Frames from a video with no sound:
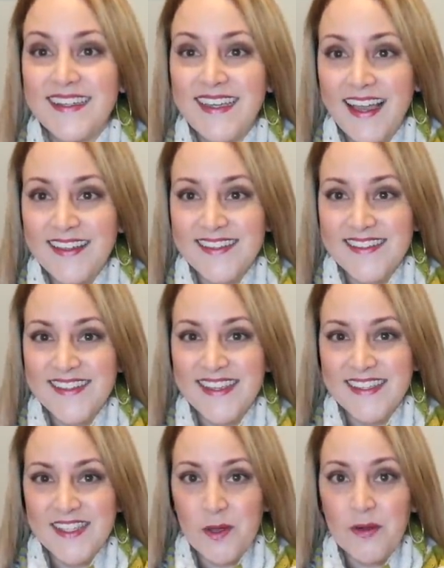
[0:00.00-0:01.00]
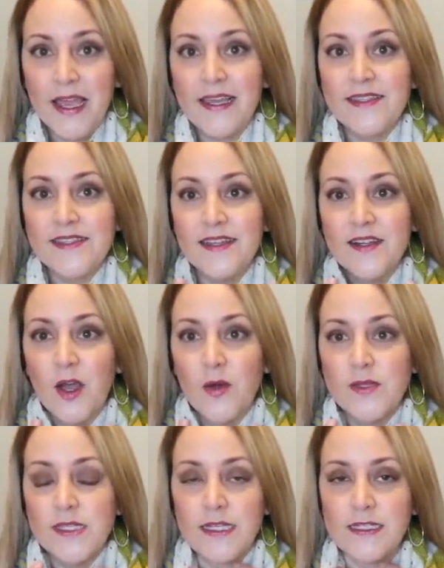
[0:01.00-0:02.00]
yes, it's so nice and
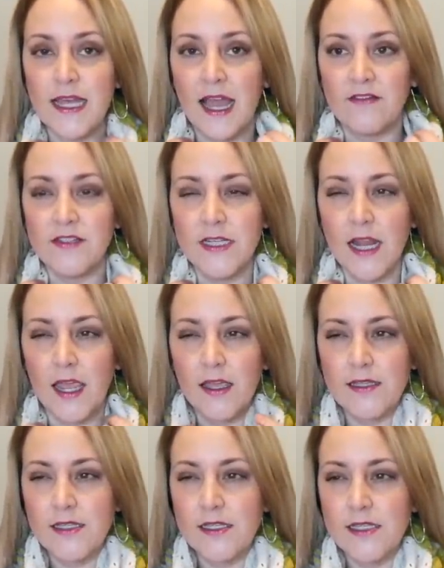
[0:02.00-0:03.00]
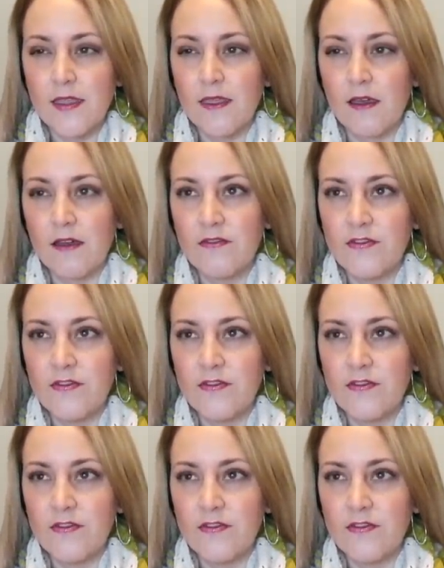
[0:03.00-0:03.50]
cozy to have today because it's in the